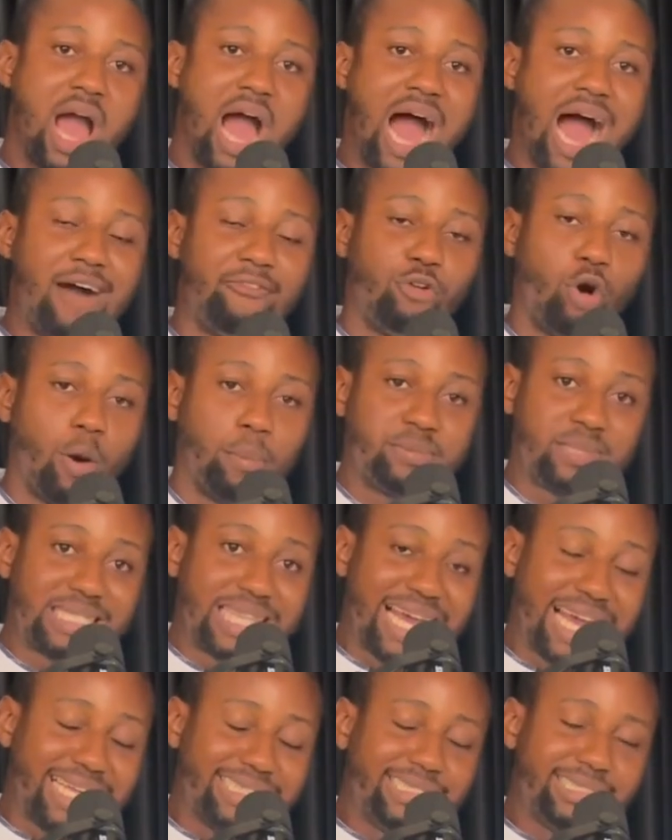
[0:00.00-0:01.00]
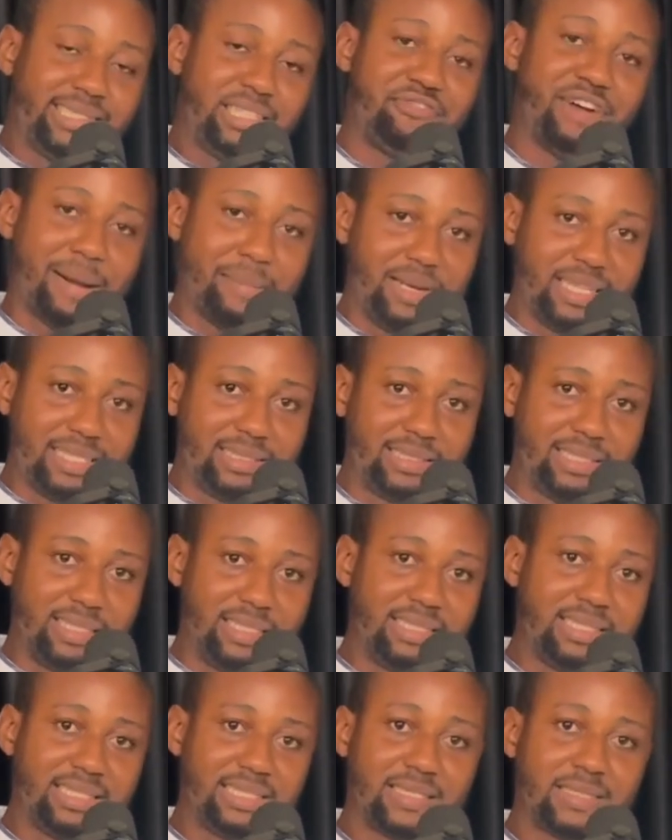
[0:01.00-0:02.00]
have obtained the family
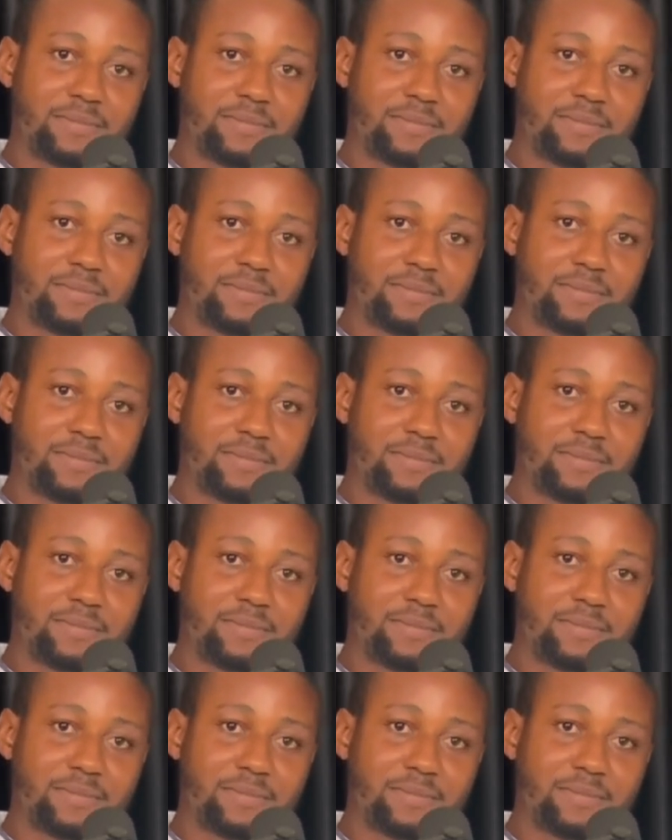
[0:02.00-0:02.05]
deed